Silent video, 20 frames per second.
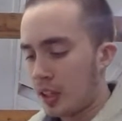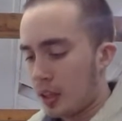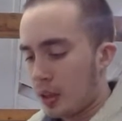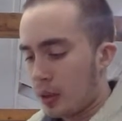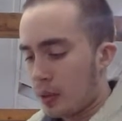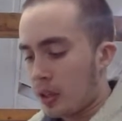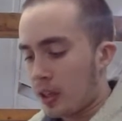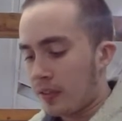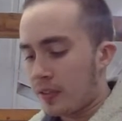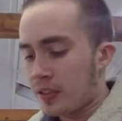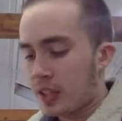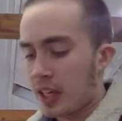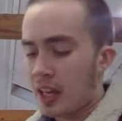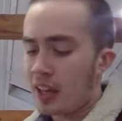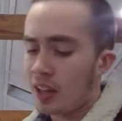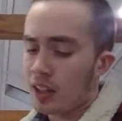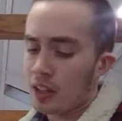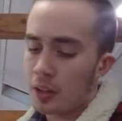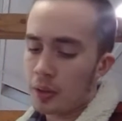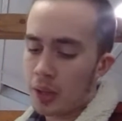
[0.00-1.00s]
We have
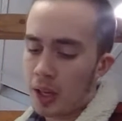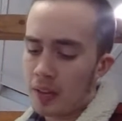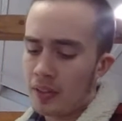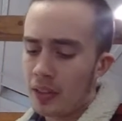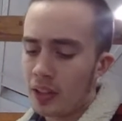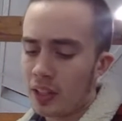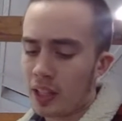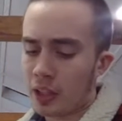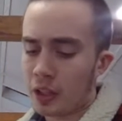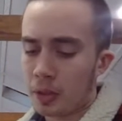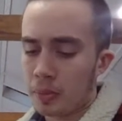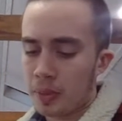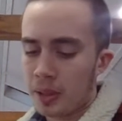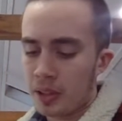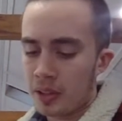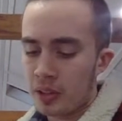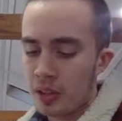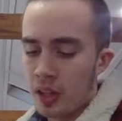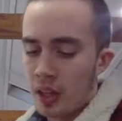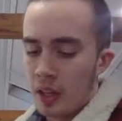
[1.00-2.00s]
Tangela, we have Electabuzz,
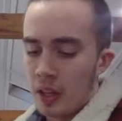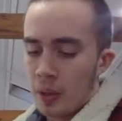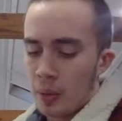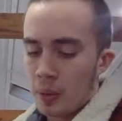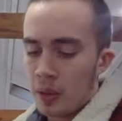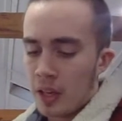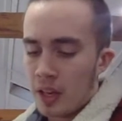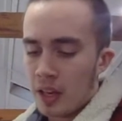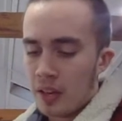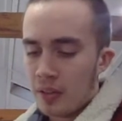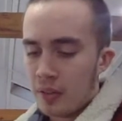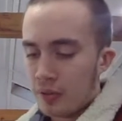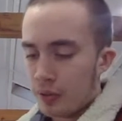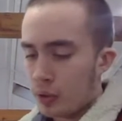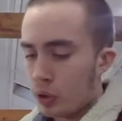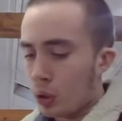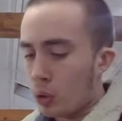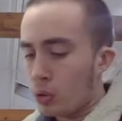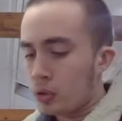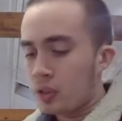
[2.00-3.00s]
we have
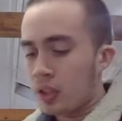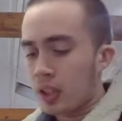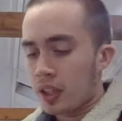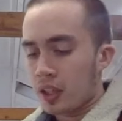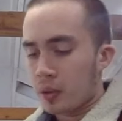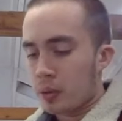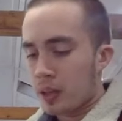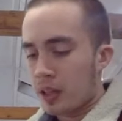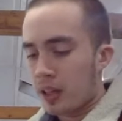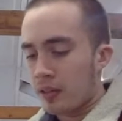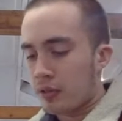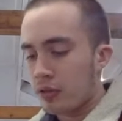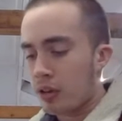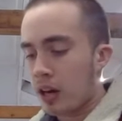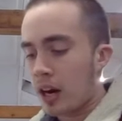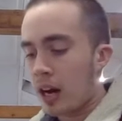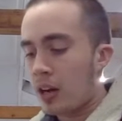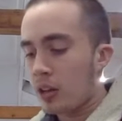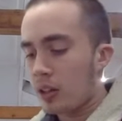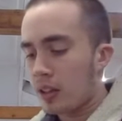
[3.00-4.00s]
Golduck, we have
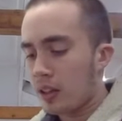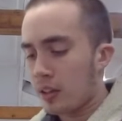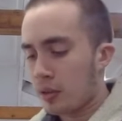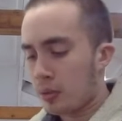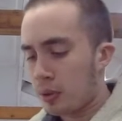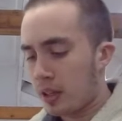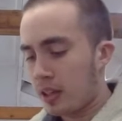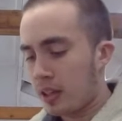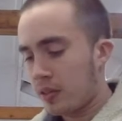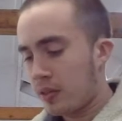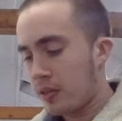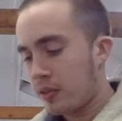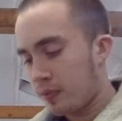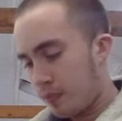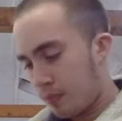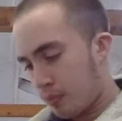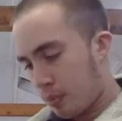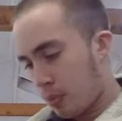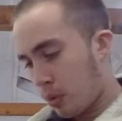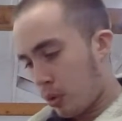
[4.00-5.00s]
Growlithe, we have
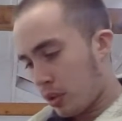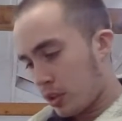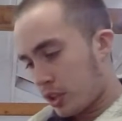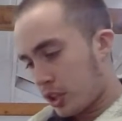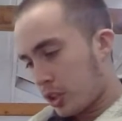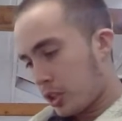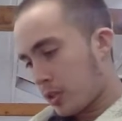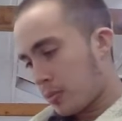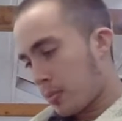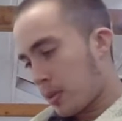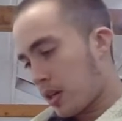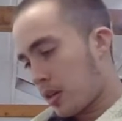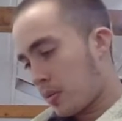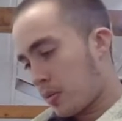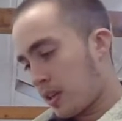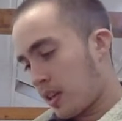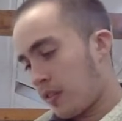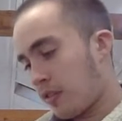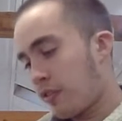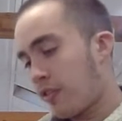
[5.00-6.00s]
more Digimon, we
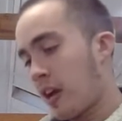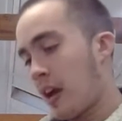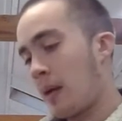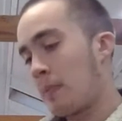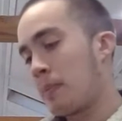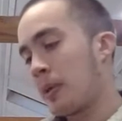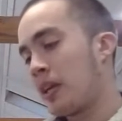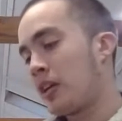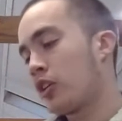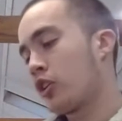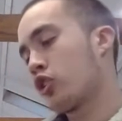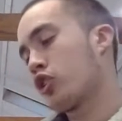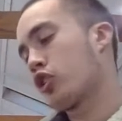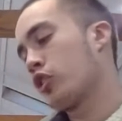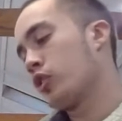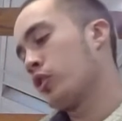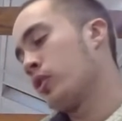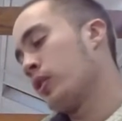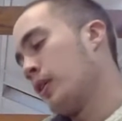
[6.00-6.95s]
have Fat Pikachu.